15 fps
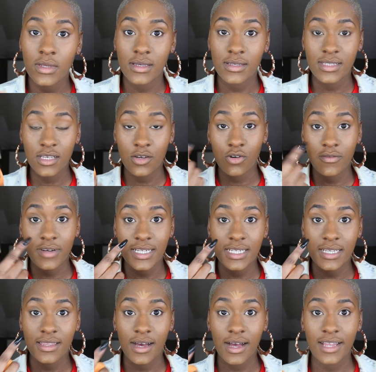You see
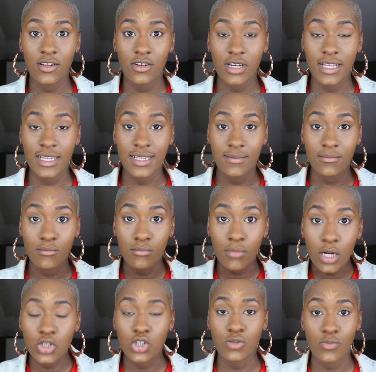already that I look
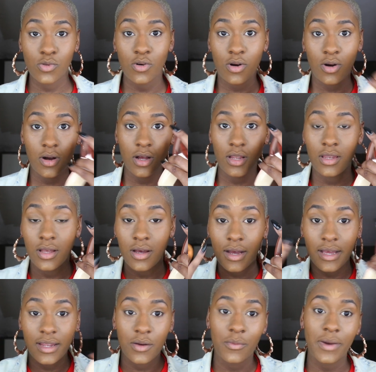much more
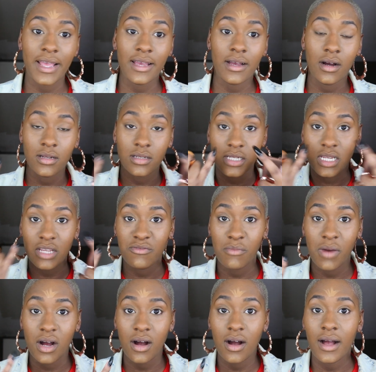alert and awake underneath
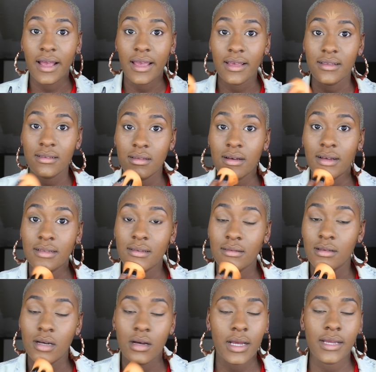my eye. Like,
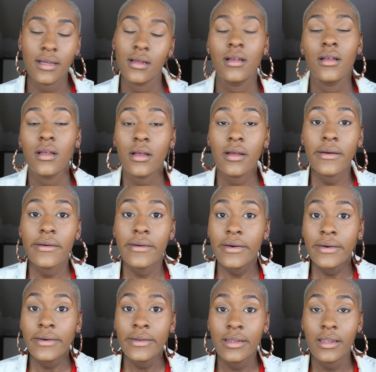I
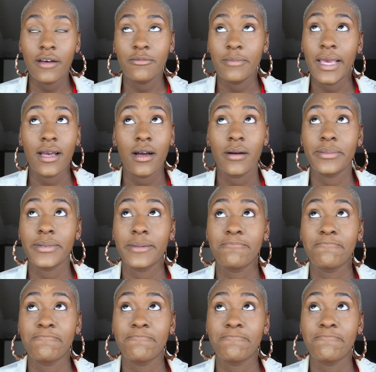love makeup.